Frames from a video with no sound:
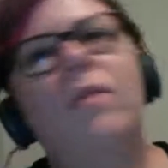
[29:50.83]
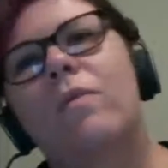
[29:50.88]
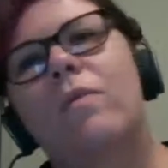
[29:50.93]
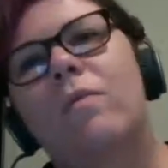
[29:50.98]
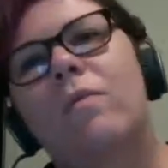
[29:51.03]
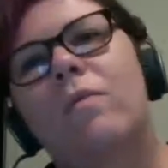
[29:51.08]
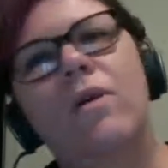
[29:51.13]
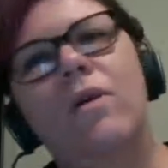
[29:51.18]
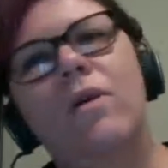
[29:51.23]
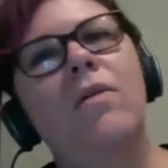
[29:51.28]

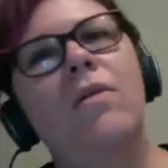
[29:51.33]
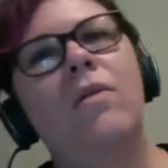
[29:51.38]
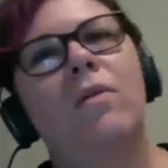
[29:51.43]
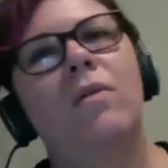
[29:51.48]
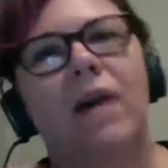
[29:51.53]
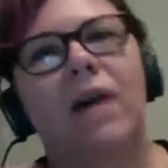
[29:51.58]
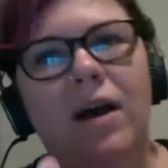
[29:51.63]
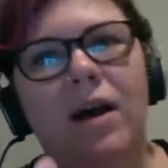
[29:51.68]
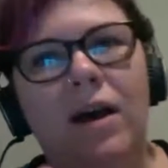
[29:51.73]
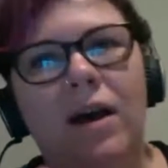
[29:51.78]
whoa,
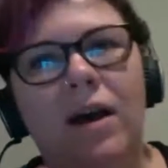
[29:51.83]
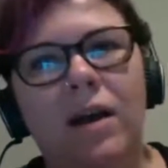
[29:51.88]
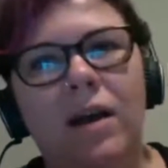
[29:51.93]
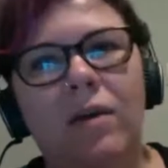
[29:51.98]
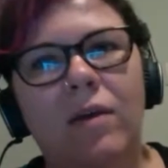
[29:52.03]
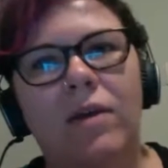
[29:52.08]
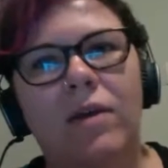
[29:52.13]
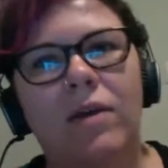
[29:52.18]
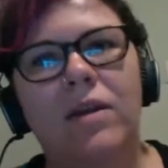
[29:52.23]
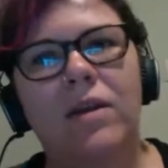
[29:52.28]
I
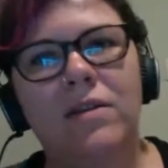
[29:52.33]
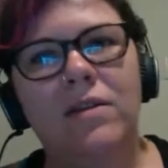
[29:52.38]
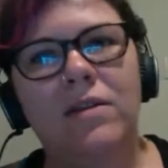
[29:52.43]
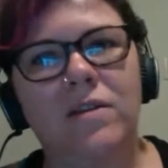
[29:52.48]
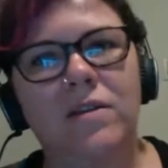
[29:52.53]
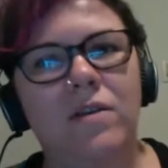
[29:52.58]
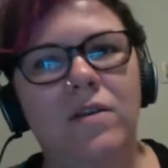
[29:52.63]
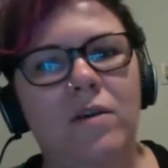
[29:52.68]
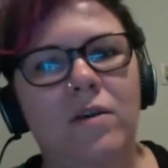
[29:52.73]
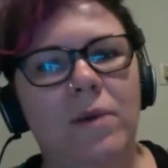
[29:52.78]
wanted to
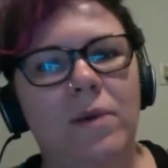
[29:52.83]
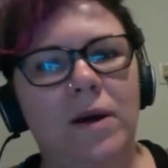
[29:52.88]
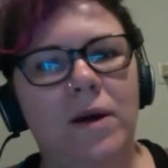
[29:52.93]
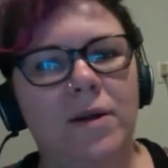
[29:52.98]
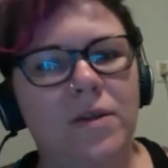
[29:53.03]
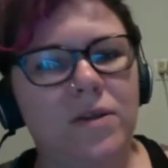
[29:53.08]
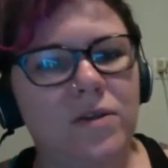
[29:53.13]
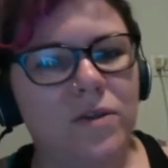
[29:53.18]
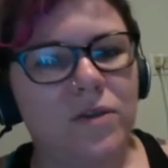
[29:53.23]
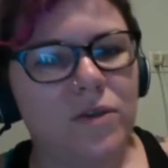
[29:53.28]
know about the
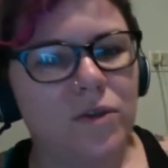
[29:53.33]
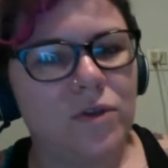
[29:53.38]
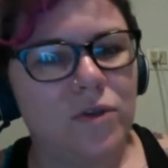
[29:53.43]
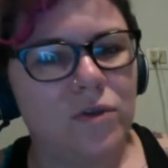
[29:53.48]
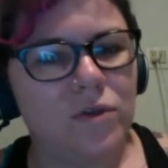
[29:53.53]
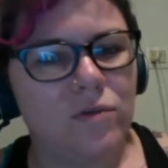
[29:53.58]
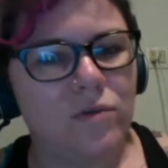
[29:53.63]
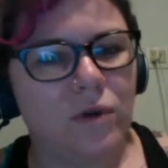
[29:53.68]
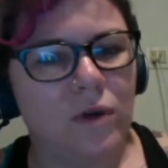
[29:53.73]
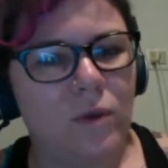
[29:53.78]
dude
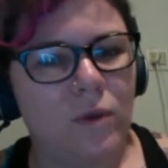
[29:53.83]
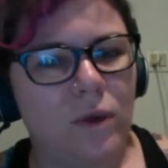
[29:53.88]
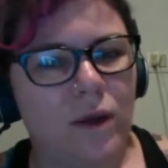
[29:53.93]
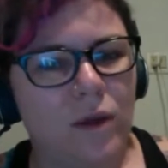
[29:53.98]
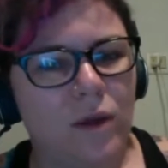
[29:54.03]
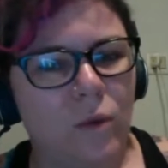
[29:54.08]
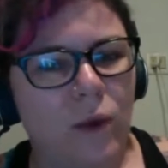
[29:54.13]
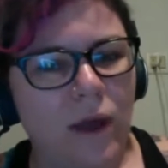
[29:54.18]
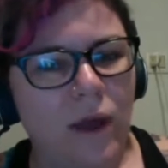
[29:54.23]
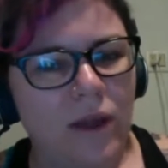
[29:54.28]
who wrote Where
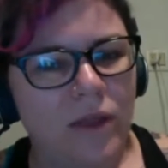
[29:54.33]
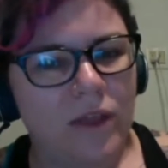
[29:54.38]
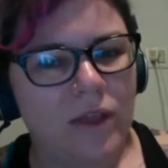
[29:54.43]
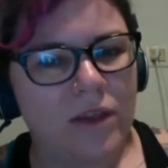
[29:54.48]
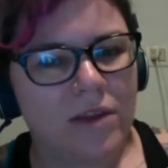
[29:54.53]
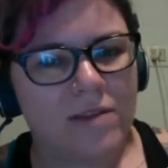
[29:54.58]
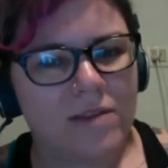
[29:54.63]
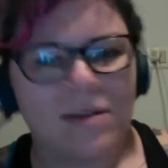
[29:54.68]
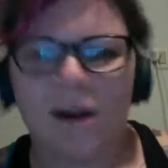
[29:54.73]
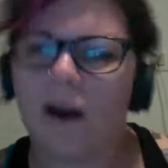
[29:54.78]
the Wild
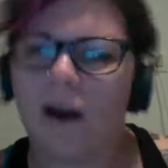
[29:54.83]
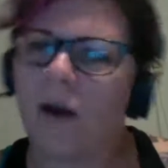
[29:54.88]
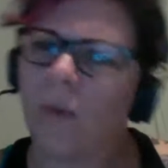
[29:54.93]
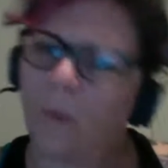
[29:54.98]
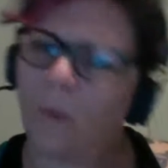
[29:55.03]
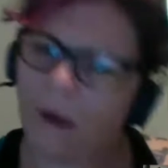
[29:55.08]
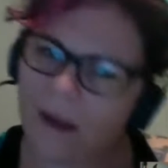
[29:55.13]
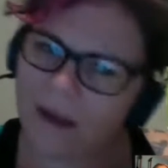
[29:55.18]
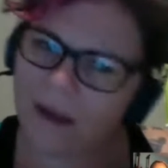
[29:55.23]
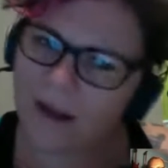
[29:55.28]
Things Are.
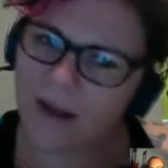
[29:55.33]
What?